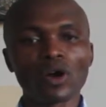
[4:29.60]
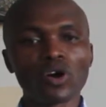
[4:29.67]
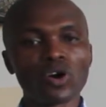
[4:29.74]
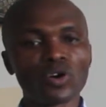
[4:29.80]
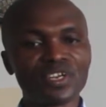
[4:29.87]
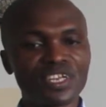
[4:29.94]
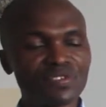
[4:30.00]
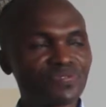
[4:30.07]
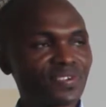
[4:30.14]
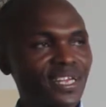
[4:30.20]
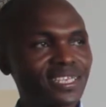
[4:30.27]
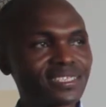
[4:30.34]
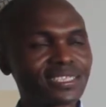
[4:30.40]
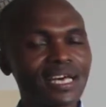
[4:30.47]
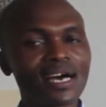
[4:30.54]
our
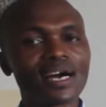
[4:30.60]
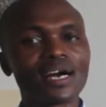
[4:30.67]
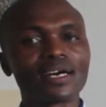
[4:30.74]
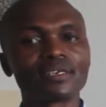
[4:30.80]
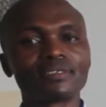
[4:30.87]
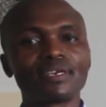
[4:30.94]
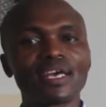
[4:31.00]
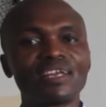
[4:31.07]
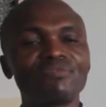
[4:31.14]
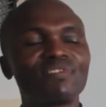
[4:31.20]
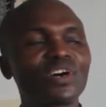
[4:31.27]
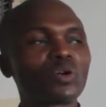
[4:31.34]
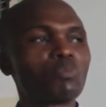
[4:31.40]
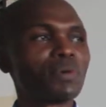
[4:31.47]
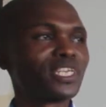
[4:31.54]
different
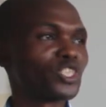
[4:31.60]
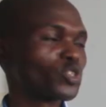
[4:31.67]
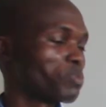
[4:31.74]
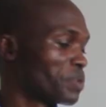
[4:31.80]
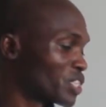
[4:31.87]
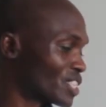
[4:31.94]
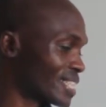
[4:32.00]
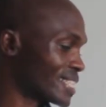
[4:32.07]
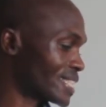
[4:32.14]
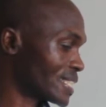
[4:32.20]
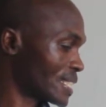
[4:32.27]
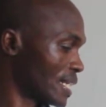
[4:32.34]
environmental missions